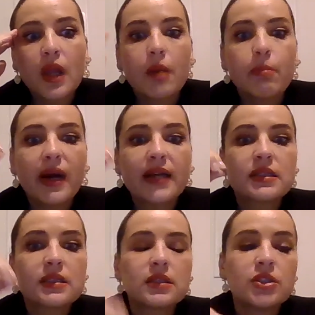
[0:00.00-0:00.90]
But
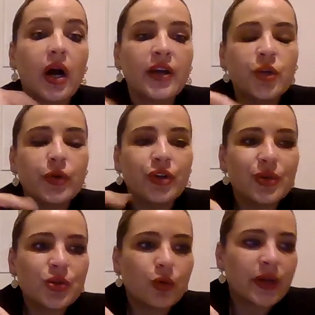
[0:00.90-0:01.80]
yeah, and you were
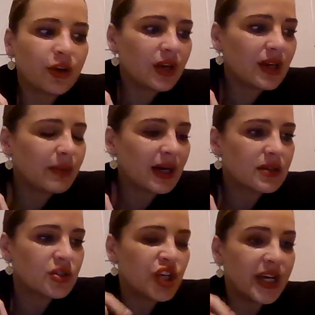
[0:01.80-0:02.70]
talking earlier about
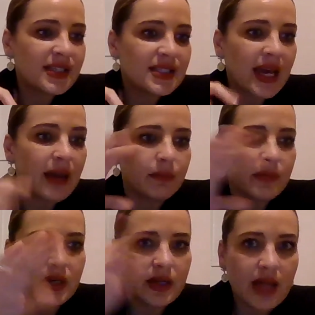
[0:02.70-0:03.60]
GSM,
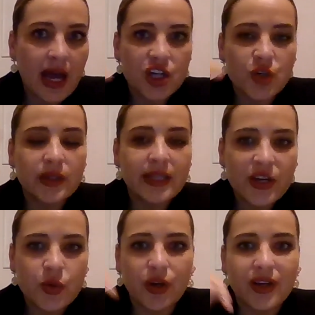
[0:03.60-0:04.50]
the actual
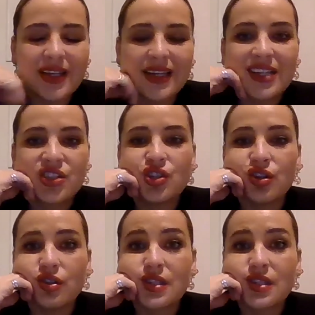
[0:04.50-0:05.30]
network that gets used.